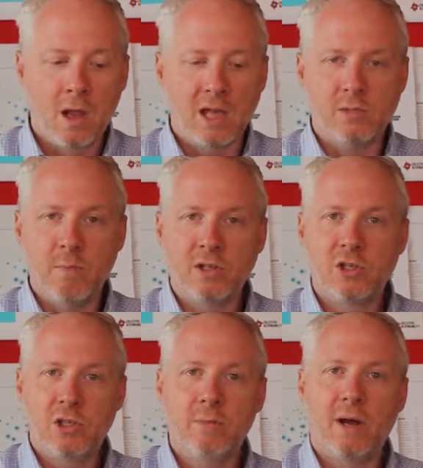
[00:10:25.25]
as much
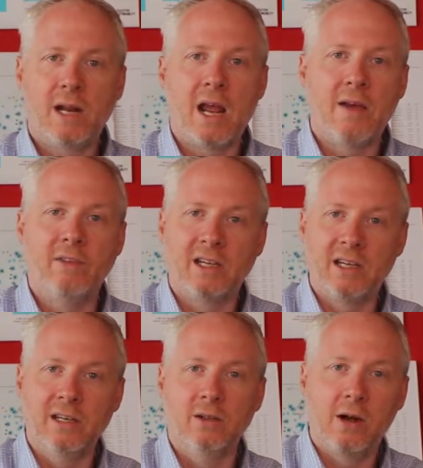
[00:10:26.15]
as you might have the
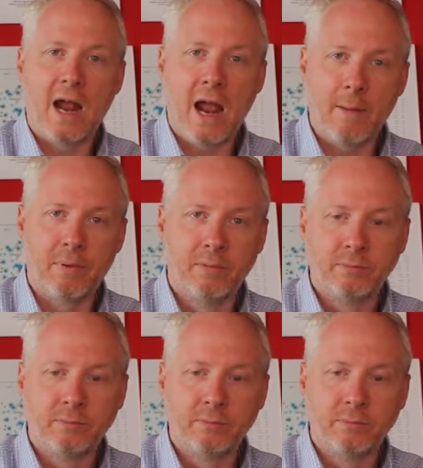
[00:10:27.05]
killer app,